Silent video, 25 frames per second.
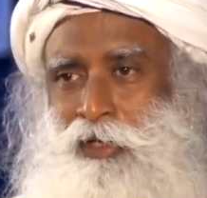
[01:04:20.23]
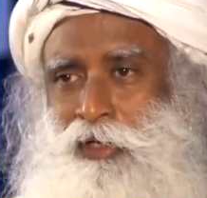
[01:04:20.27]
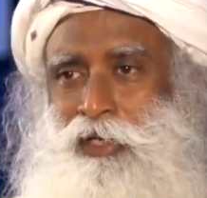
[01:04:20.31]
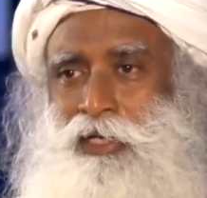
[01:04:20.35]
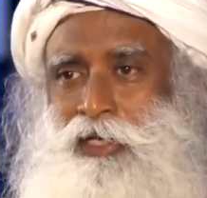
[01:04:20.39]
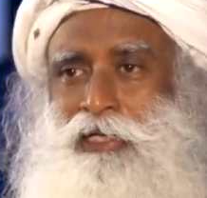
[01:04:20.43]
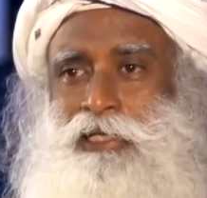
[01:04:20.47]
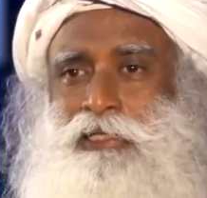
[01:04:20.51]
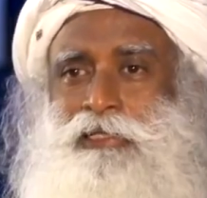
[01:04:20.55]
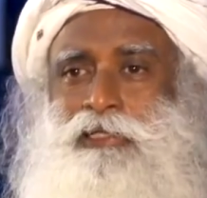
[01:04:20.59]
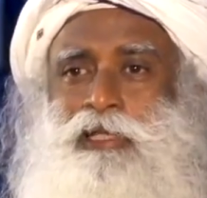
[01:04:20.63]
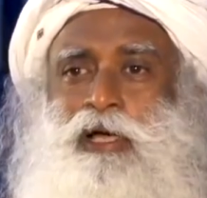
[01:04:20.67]

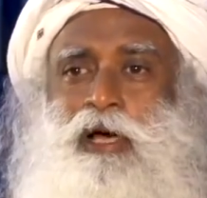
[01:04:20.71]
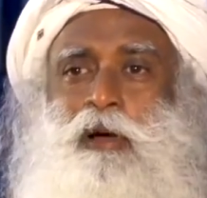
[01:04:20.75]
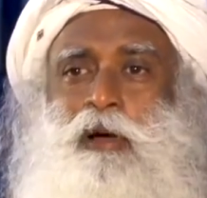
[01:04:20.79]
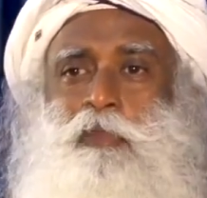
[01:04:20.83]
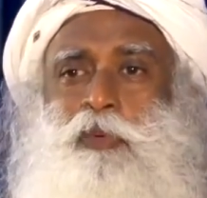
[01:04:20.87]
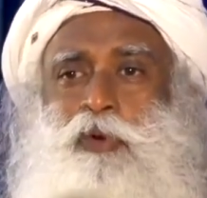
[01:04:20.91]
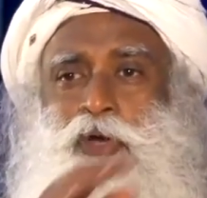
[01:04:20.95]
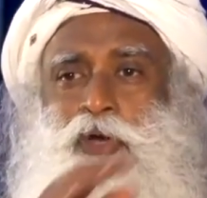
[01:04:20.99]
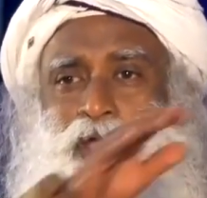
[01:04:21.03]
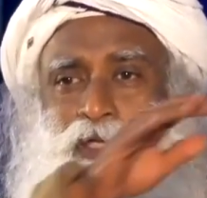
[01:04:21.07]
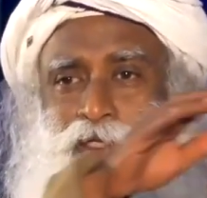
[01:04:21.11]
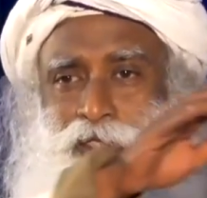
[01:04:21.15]
It is the
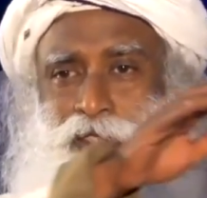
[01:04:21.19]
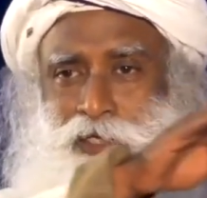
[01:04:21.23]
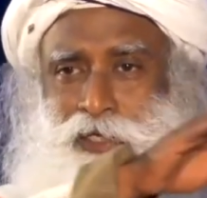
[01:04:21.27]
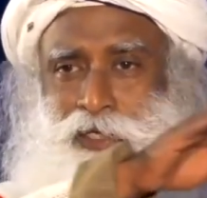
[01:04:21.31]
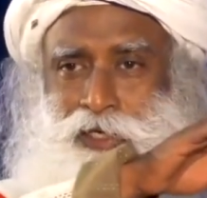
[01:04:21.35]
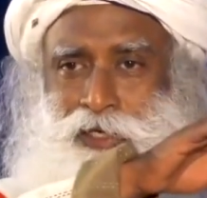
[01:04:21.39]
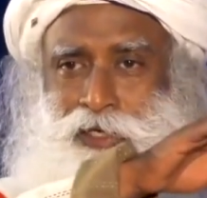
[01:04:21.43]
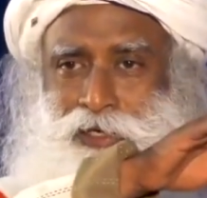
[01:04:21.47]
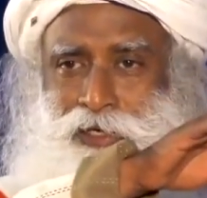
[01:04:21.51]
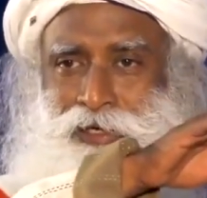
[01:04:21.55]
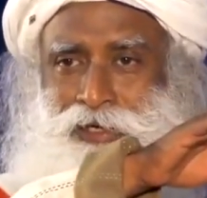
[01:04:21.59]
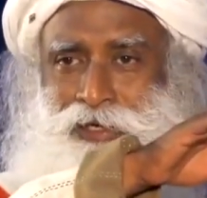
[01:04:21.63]
operator,
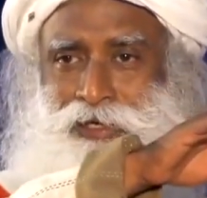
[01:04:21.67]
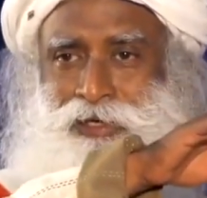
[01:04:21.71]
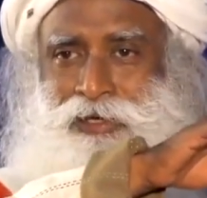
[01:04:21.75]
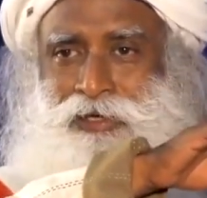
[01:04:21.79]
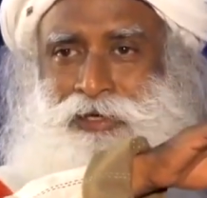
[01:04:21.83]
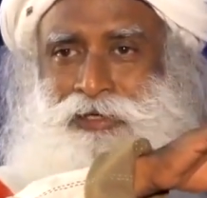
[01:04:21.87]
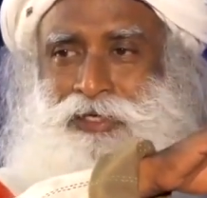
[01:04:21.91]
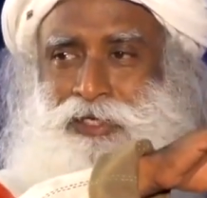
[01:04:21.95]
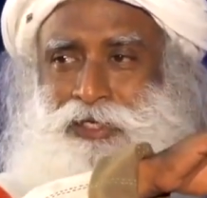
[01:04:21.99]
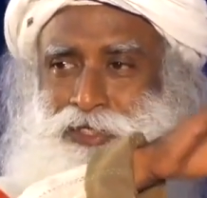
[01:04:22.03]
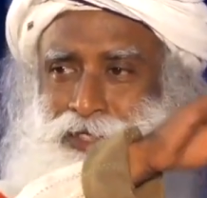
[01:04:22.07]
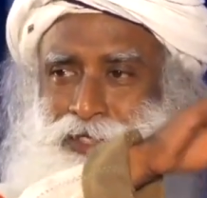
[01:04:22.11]

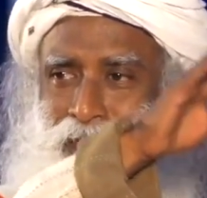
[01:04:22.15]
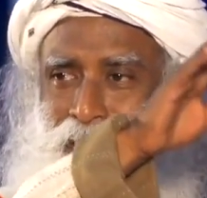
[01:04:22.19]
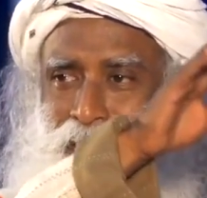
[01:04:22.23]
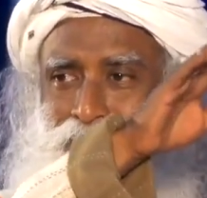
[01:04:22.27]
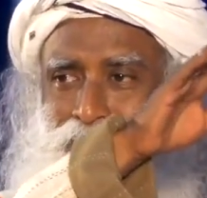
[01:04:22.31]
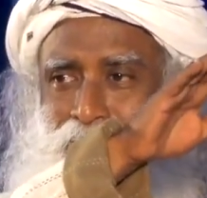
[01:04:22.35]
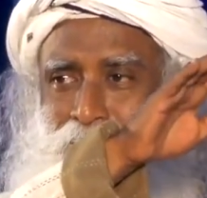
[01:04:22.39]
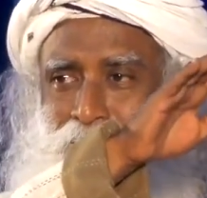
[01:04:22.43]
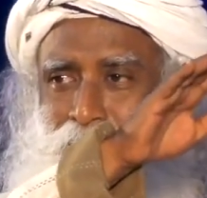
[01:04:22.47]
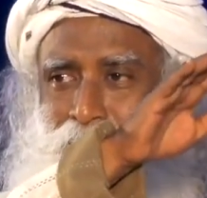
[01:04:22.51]
the traffic